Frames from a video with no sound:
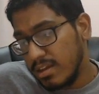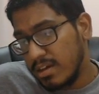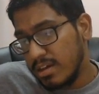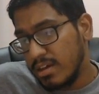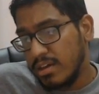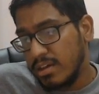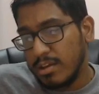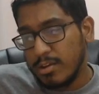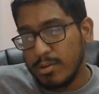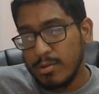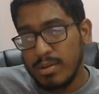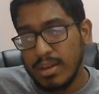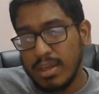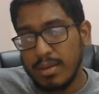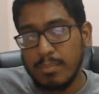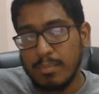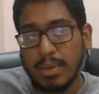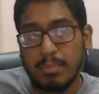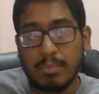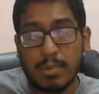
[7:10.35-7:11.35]

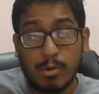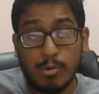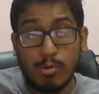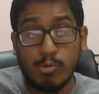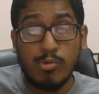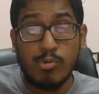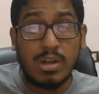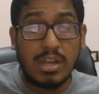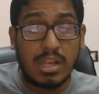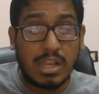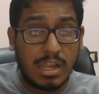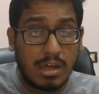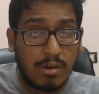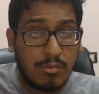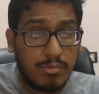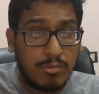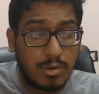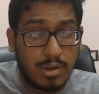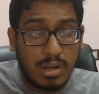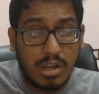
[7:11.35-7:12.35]
like people who would
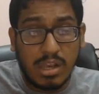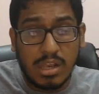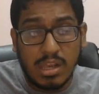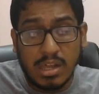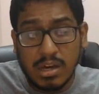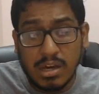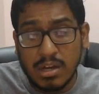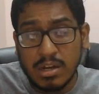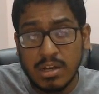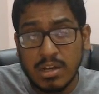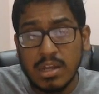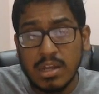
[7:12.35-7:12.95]
love to learn